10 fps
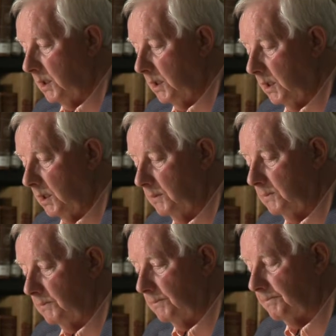
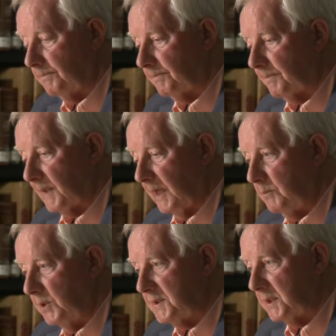Um,
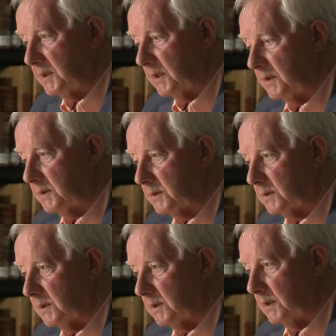and music
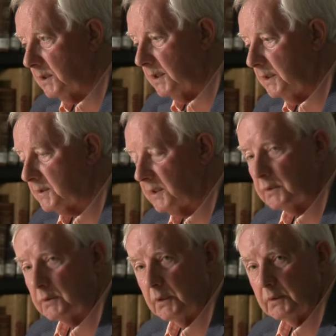is an
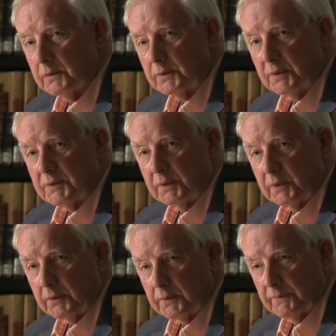essential
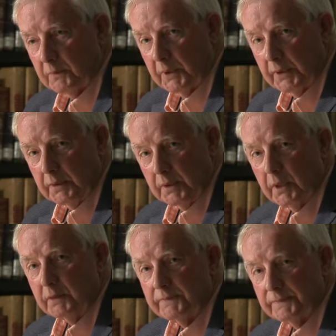sustenance for my
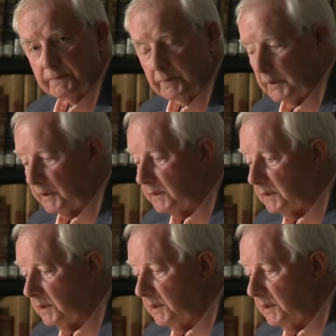life, really.